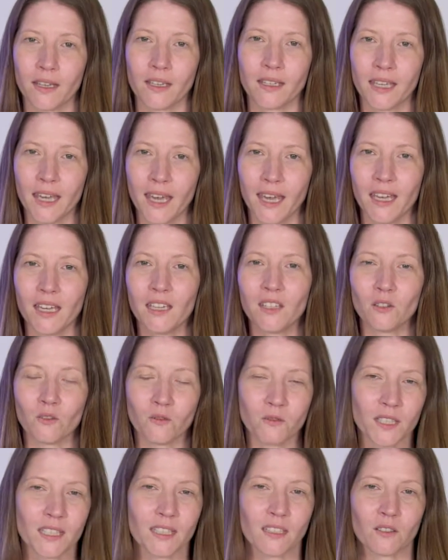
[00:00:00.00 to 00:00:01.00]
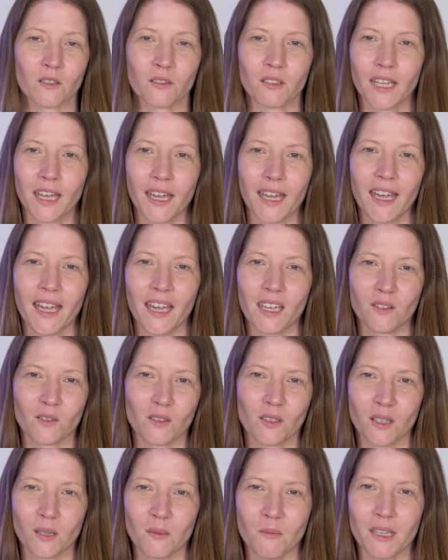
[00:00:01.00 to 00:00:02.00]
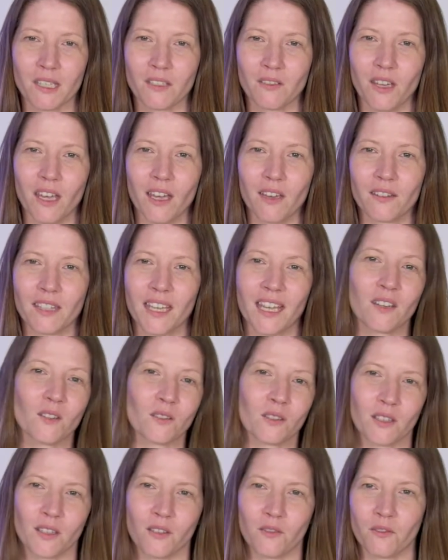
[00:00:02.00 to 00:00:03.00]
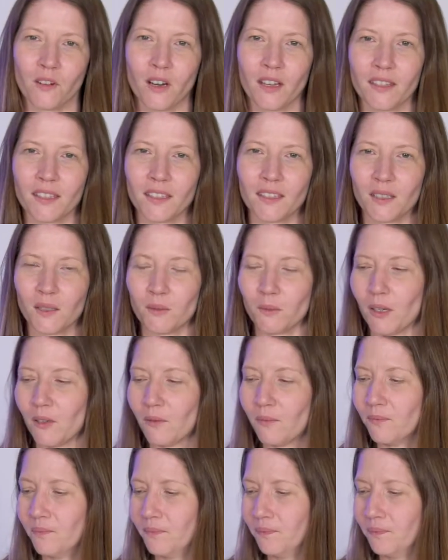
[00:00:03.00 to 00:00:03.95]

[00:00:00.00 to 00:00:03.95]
care, your physical care, and also your mental health, and also for others as well.